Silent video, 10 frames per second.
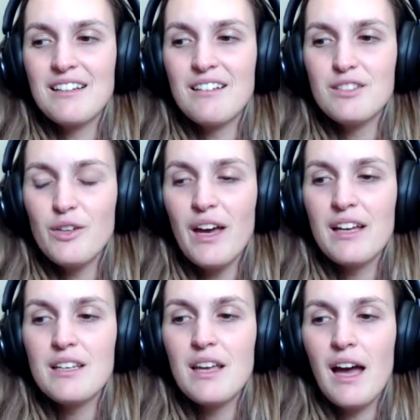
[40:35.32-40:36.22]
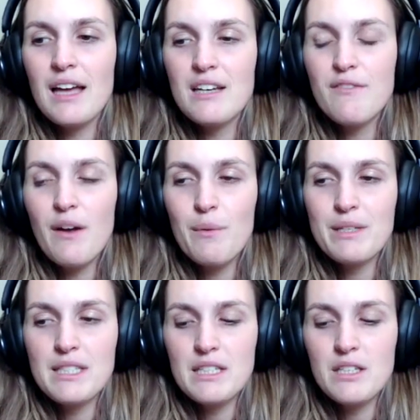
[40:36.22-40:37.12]
so yeah, identify what
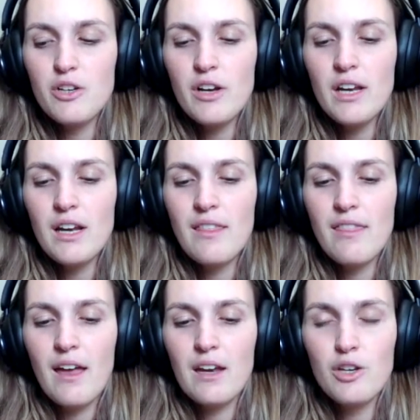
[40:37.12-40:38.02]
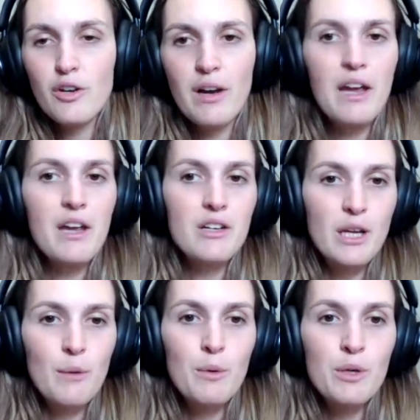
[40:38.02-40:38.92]
season you're in and then curate your
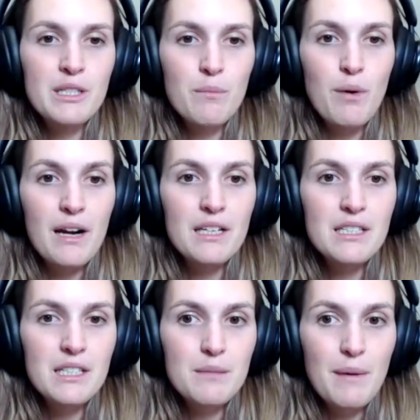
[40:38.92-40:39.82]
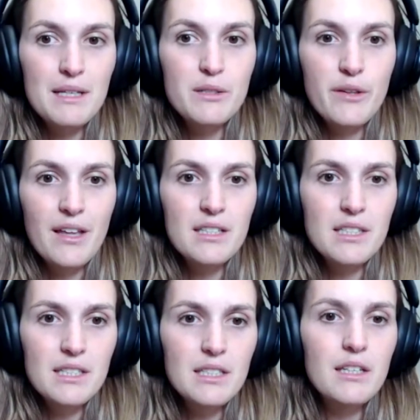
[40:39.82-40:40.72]
ceremonies and practices based on that
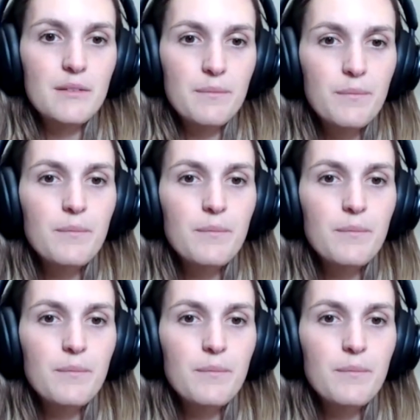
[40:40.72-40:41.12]
season.